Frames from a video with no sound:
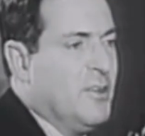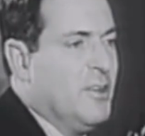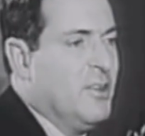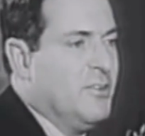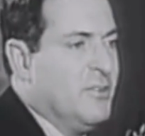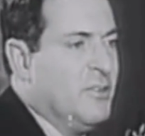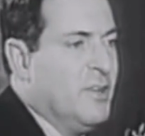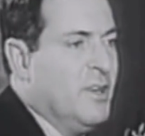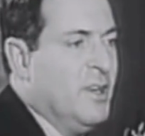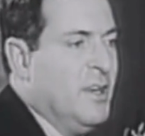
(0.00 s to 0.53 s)

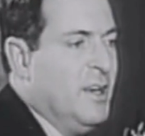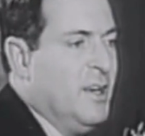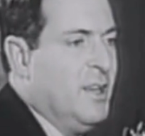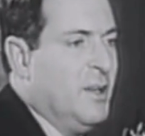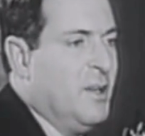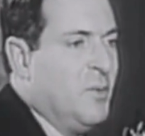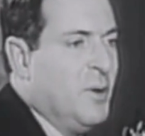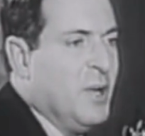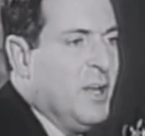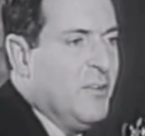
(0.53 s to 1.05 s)

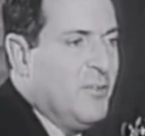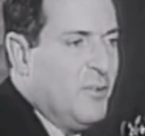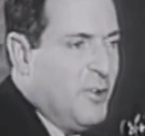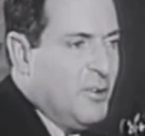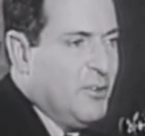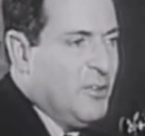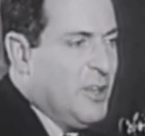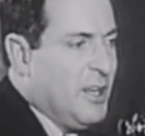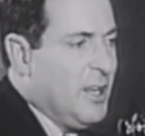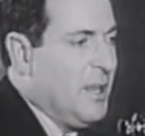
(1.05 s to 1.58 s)
the
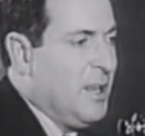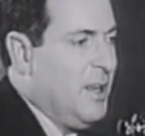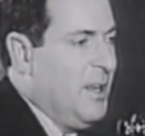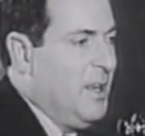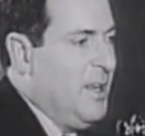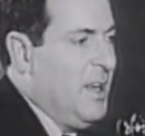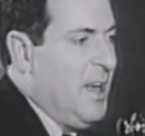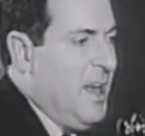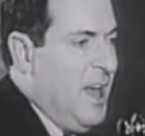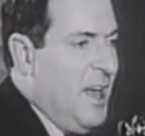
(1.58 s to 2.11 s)
reinforcing
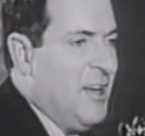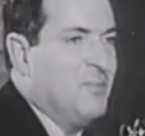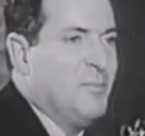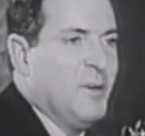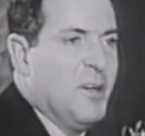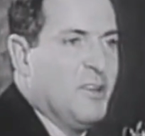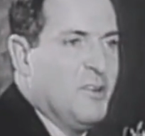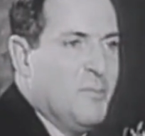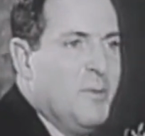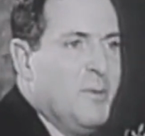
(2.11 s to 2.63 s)

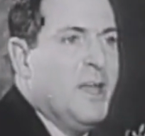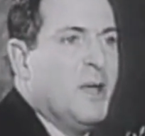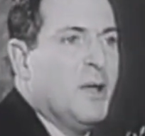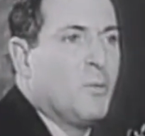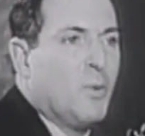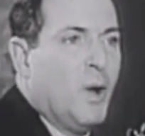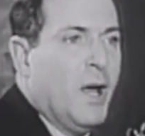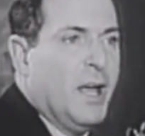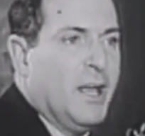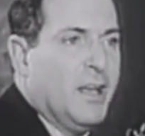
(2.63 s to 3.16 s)
aspect of
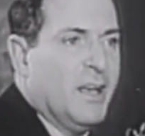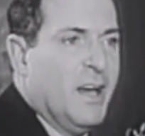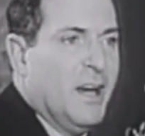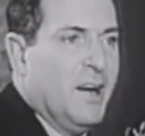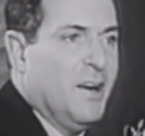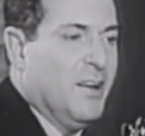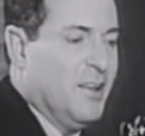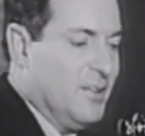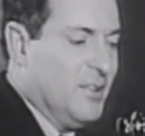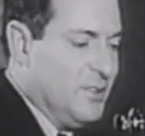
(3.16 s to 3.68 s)
being right.
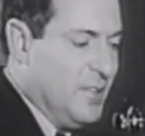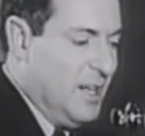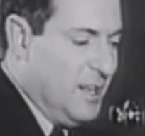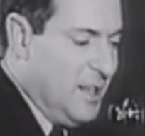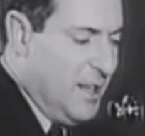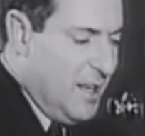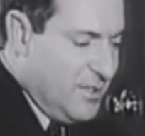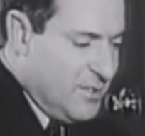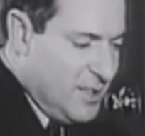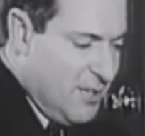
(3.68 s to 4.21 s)
Now, the
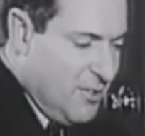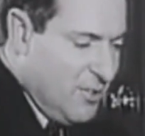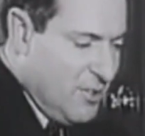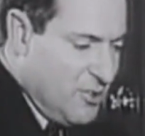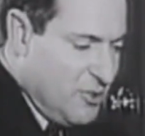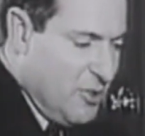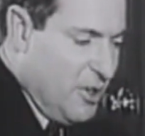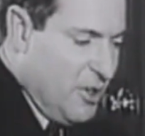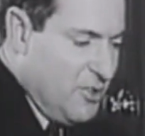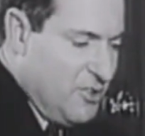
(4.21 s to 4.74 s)
child has several
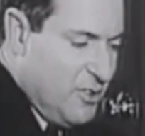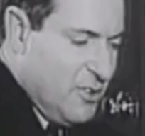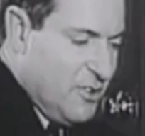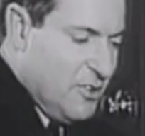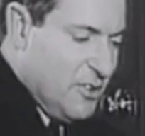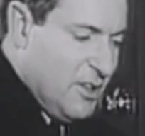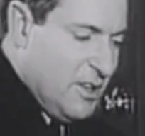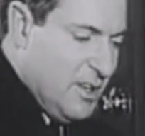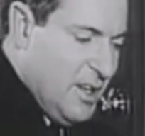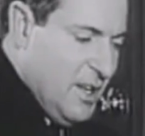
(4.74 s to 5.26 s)

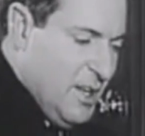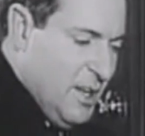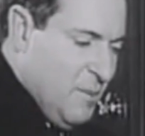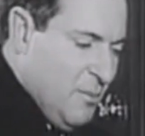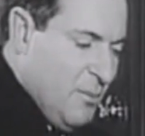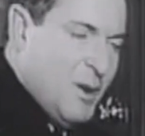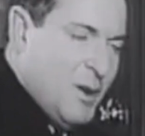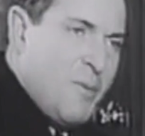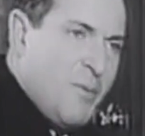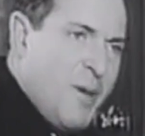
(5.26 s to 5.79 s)
choices, and
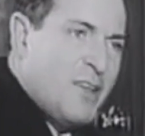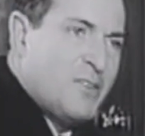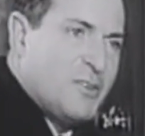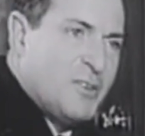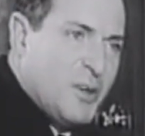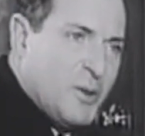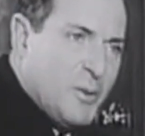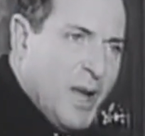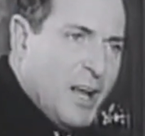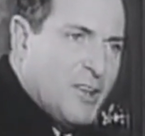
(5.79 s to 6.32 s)
when he makes
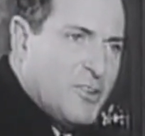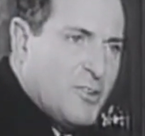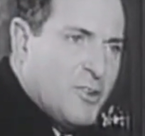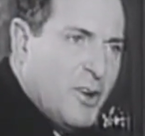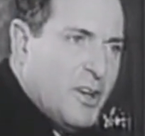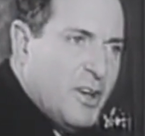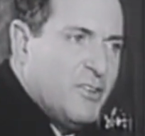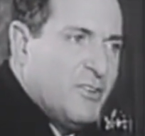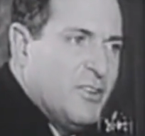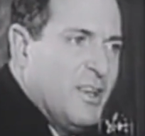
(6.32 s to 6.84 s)
the correct
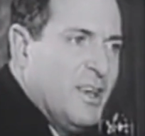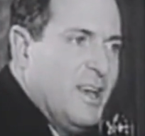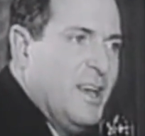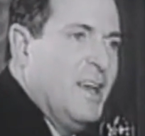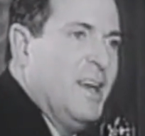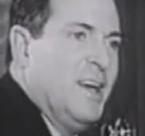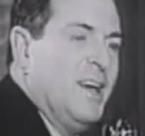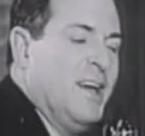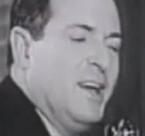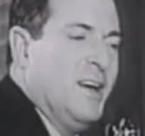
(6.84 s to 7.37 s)
choice,
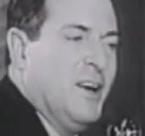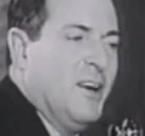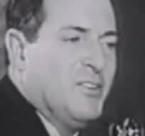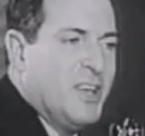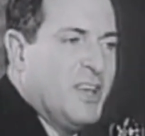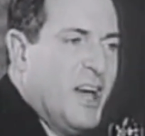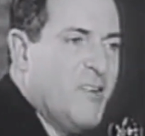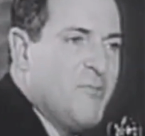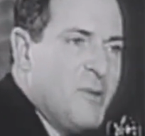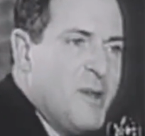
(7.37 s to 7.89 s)

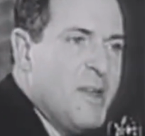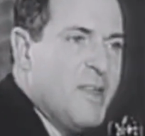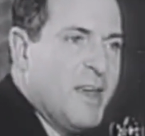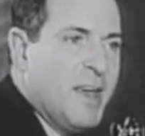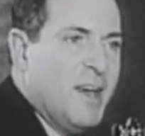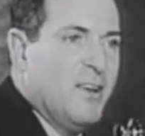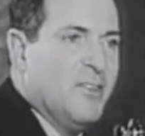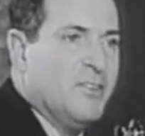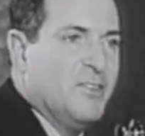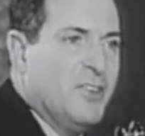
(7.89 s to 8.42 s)
aside from
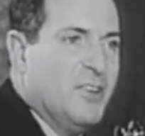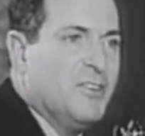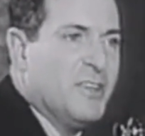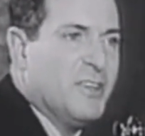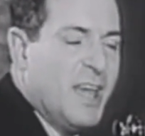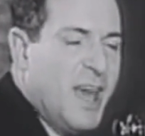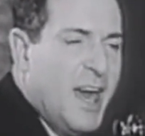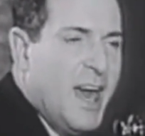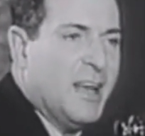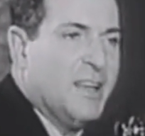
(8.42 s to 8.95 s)
anything else, just
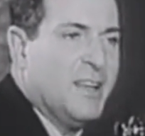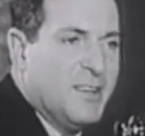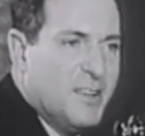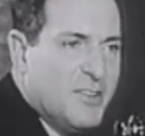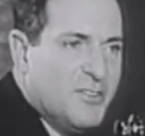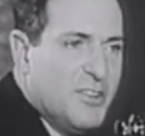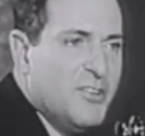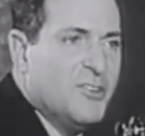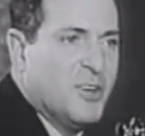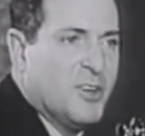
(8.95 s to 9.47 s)
the act that
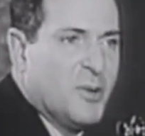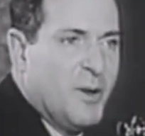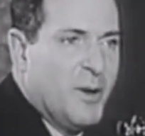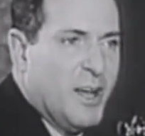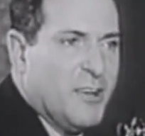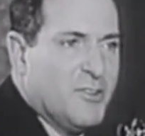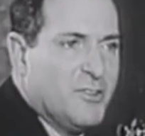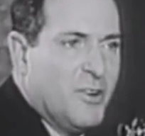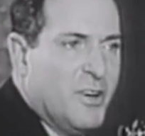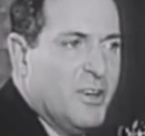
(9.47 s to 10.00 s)
this is a
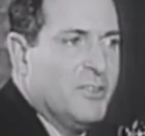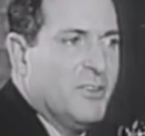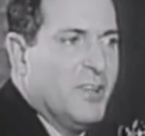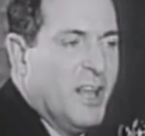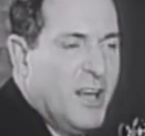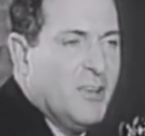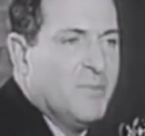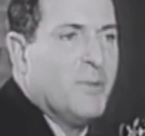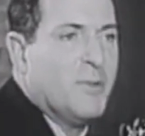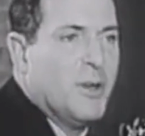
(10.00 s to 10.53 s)
correct choice
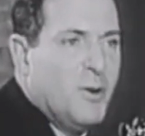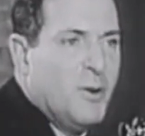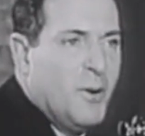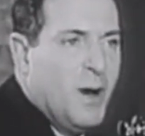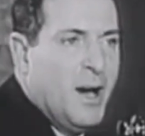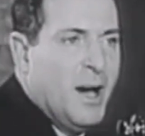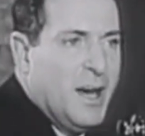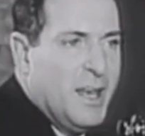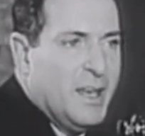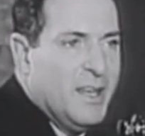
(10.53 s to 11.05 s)
allows him to go
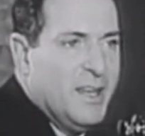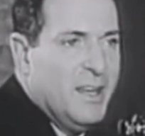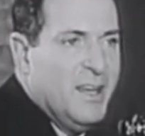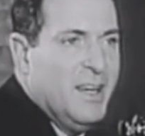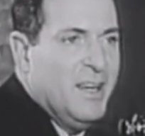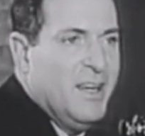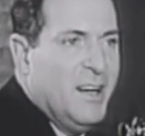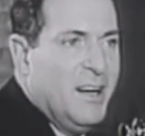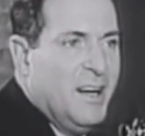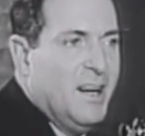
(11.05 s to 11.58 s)
on.
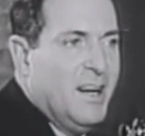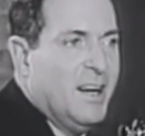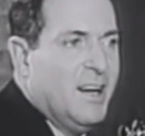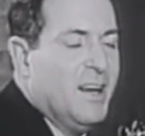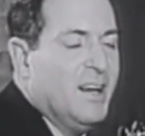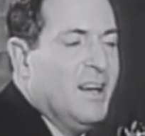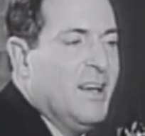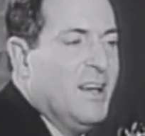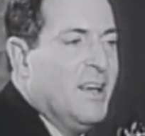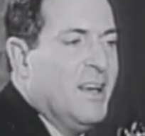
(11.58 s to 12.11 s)

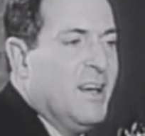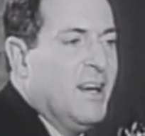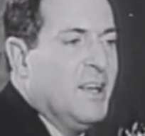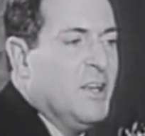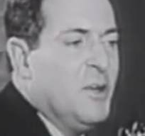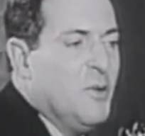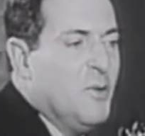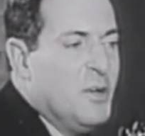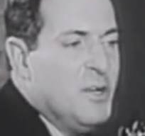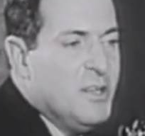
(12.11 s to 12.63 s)

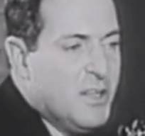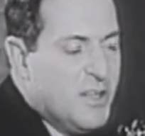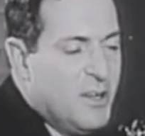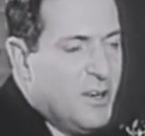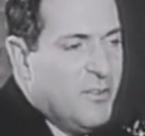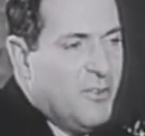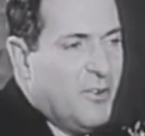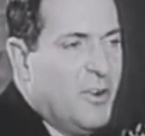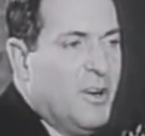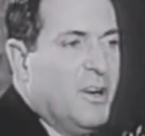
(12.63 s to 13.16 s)
You wouldn't,
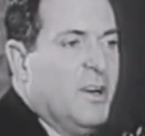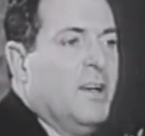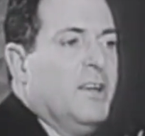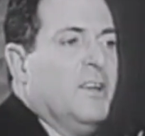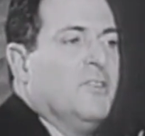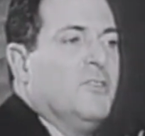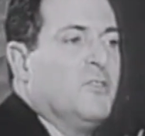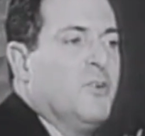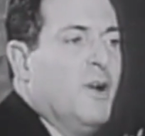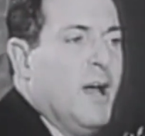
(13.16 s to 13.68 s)
therefore,
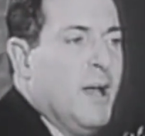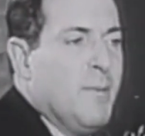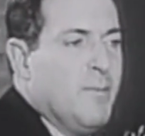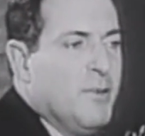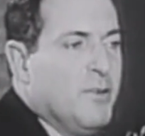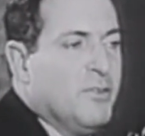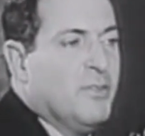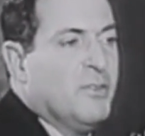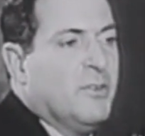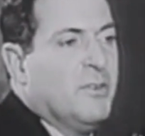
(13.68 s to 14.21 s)
describe
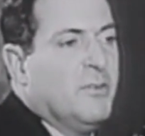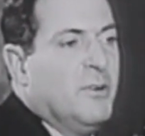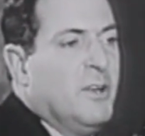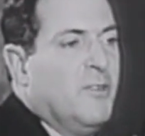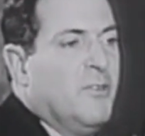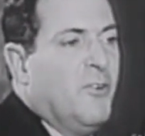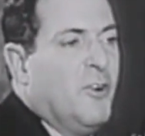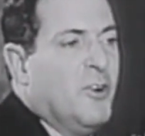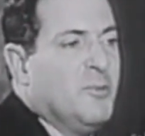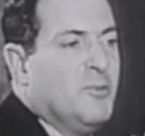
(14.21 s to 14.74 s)
this
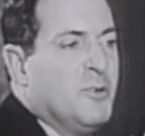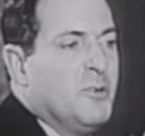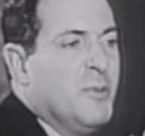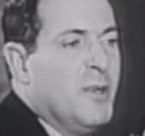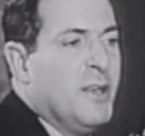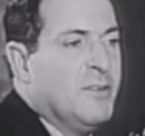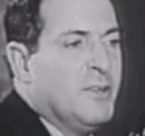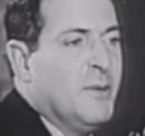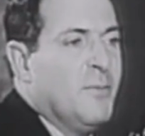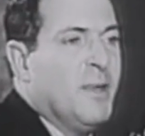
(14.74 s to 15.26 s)
reinforcement as
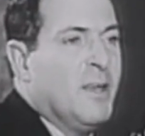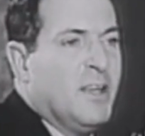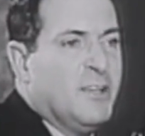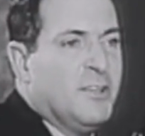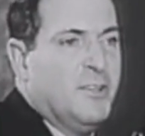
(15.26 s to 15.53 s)
being something